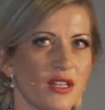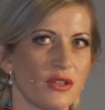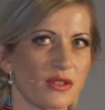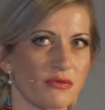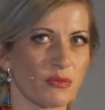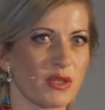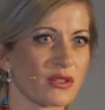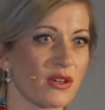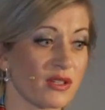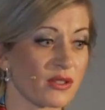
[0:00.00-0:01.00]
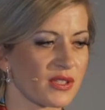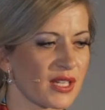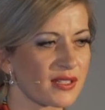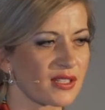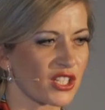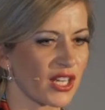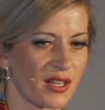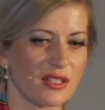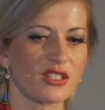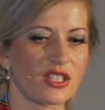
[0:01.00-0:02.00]
use for Bitcoin. So that's a
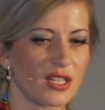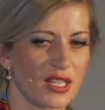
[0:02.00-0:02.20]
challenge.